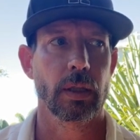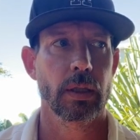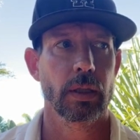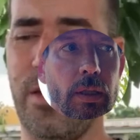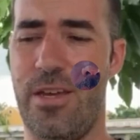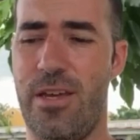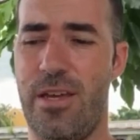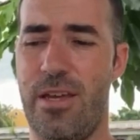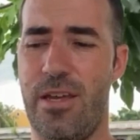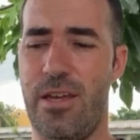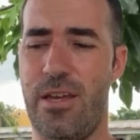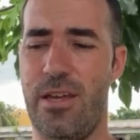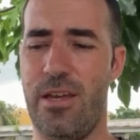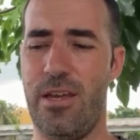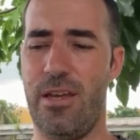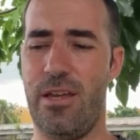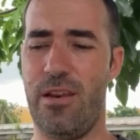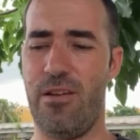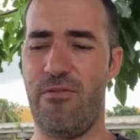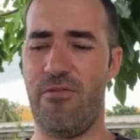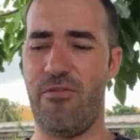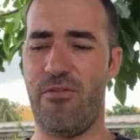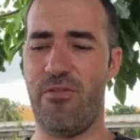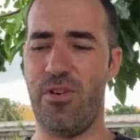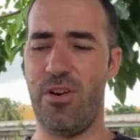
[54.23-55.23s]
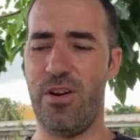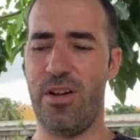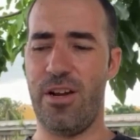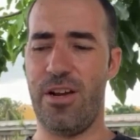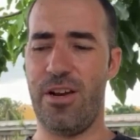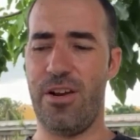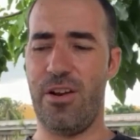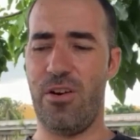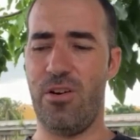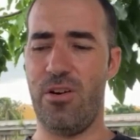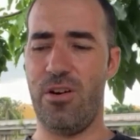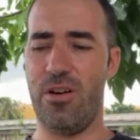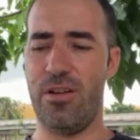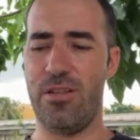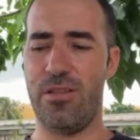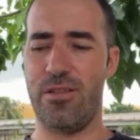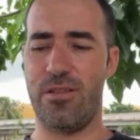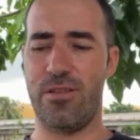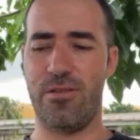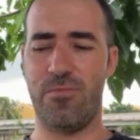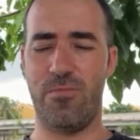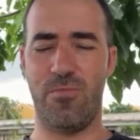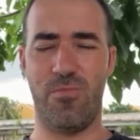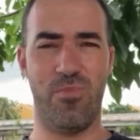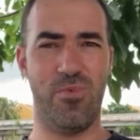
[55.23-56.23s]
Then Friday night,
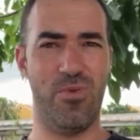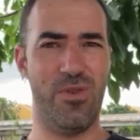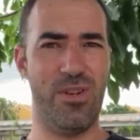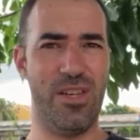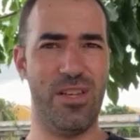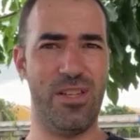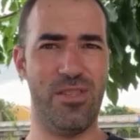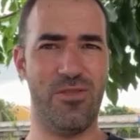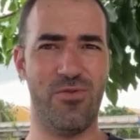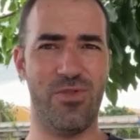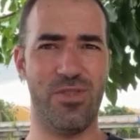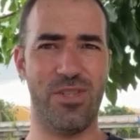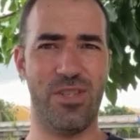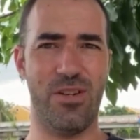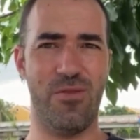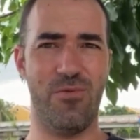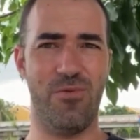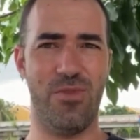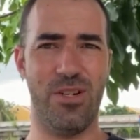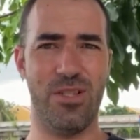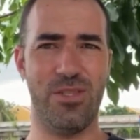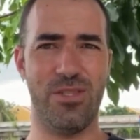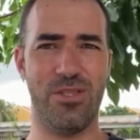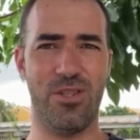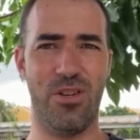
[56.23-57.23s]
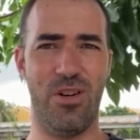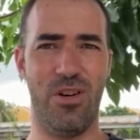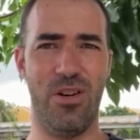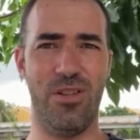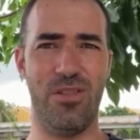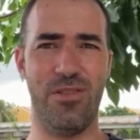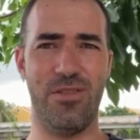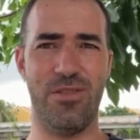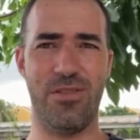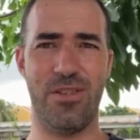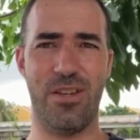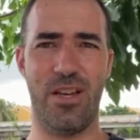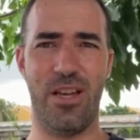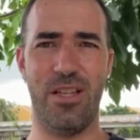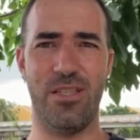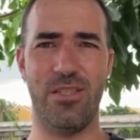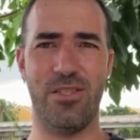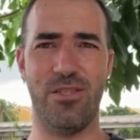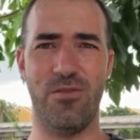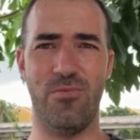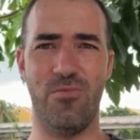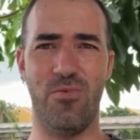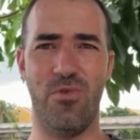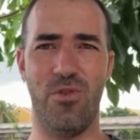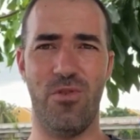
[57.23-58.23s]
pretty interesting one. Titans against
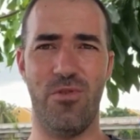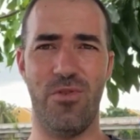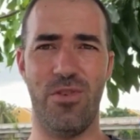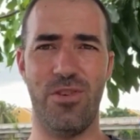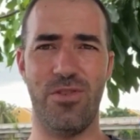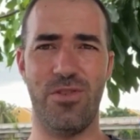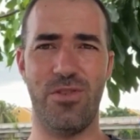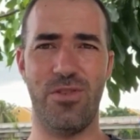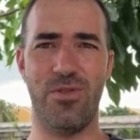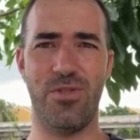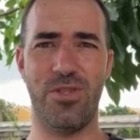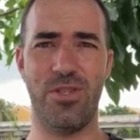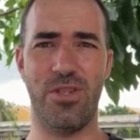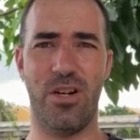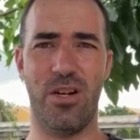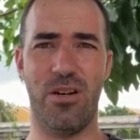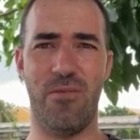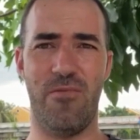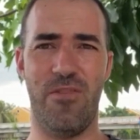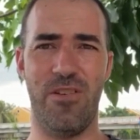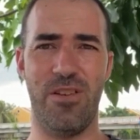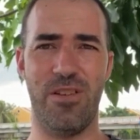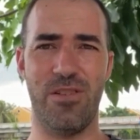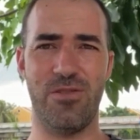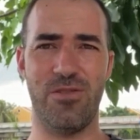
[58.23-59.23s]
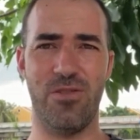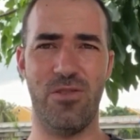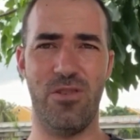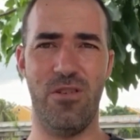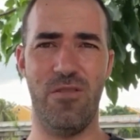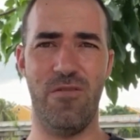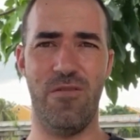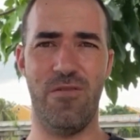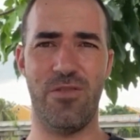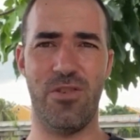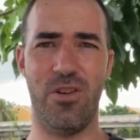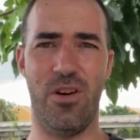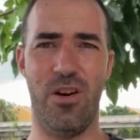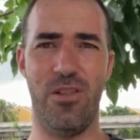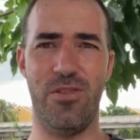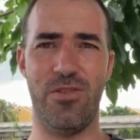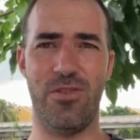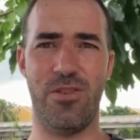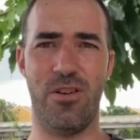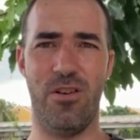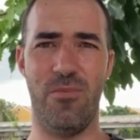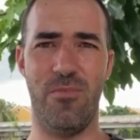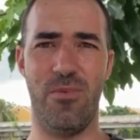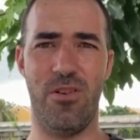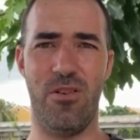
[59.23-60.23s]
the Warriors to start things off. Titans
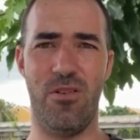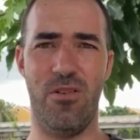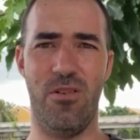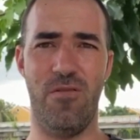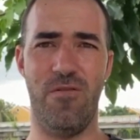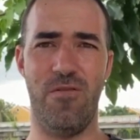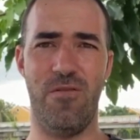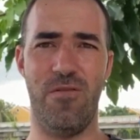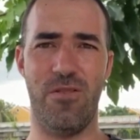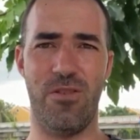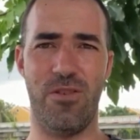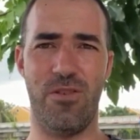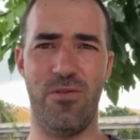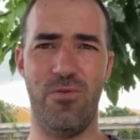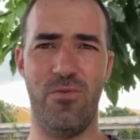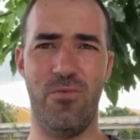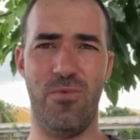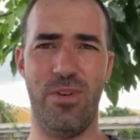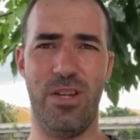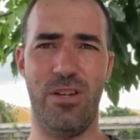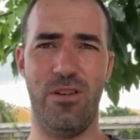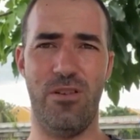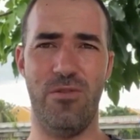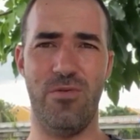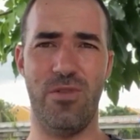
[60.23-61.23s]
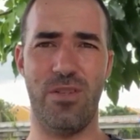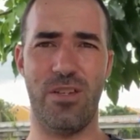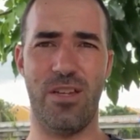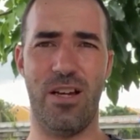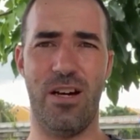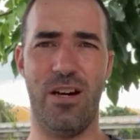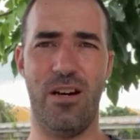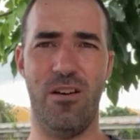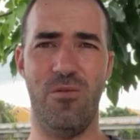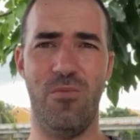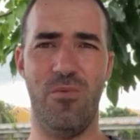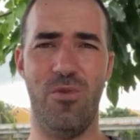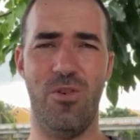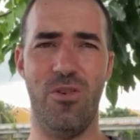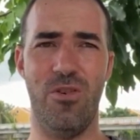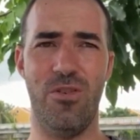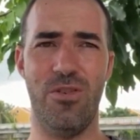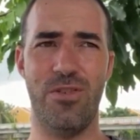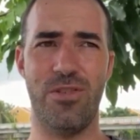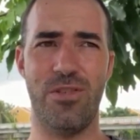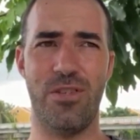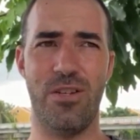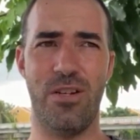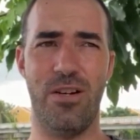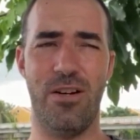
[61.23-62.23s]
coming off a good win over the
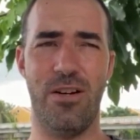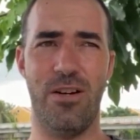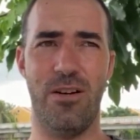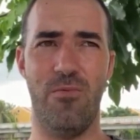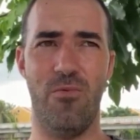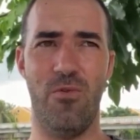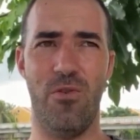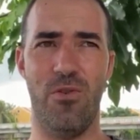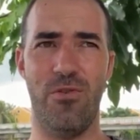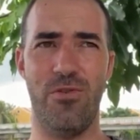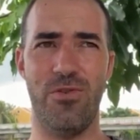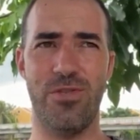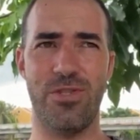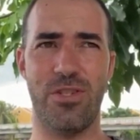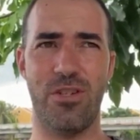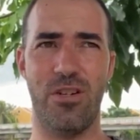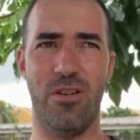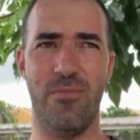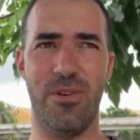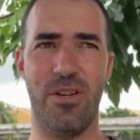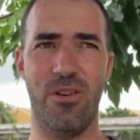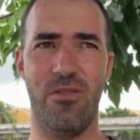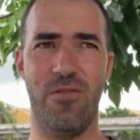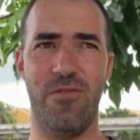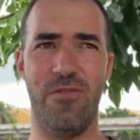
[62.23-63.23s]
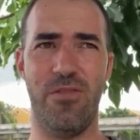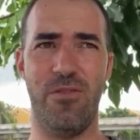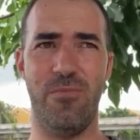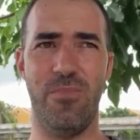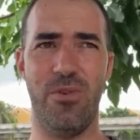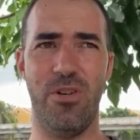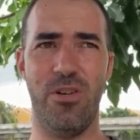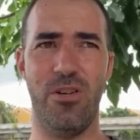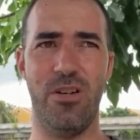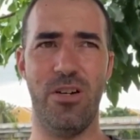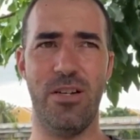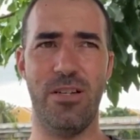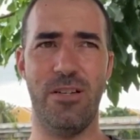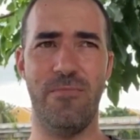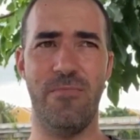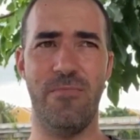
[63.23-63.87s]
Cowboys. Warriors coming off the bye.